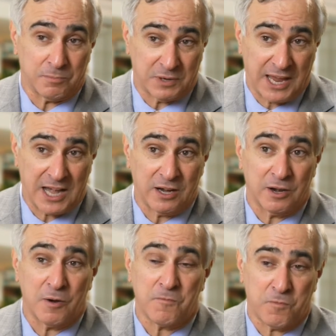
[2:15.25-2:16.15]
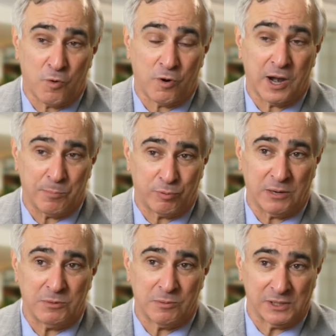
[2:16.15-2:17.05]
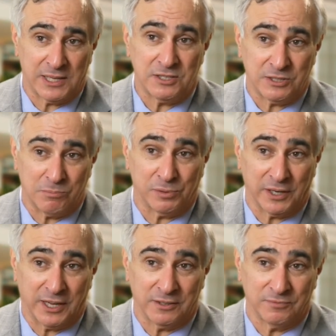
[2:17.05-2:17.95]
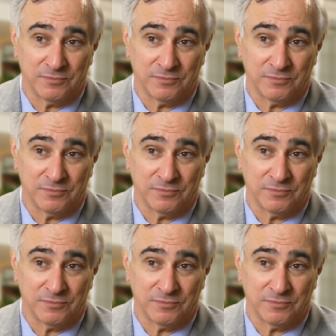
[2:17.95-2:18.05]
candidate for a premium lens implant.